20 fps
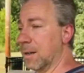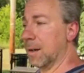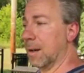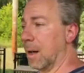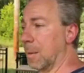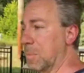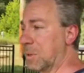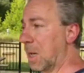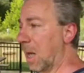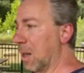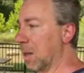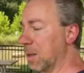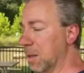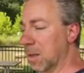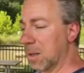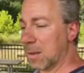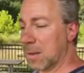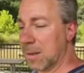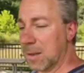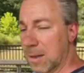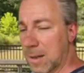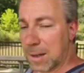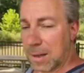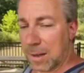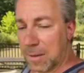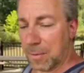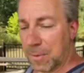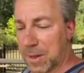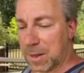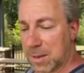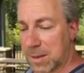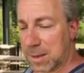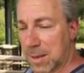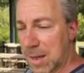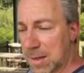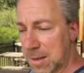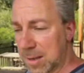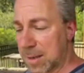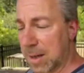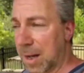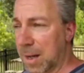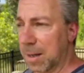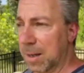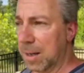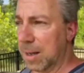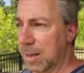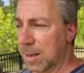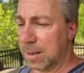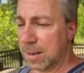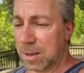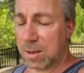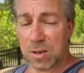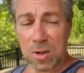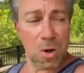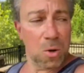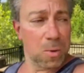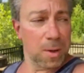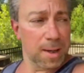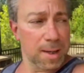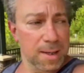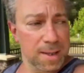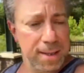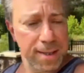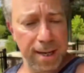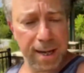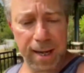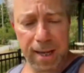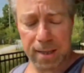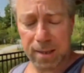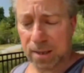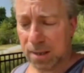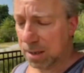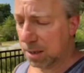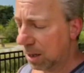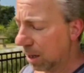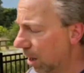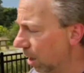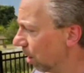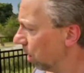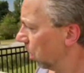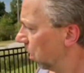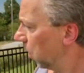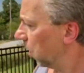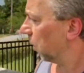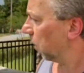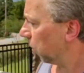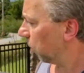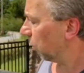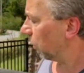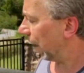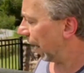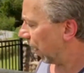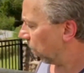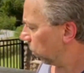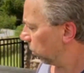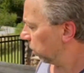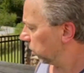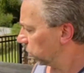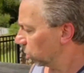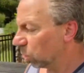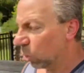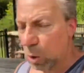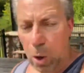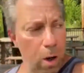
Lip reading: I'm telling you, this sun is so intense. Oh, wow.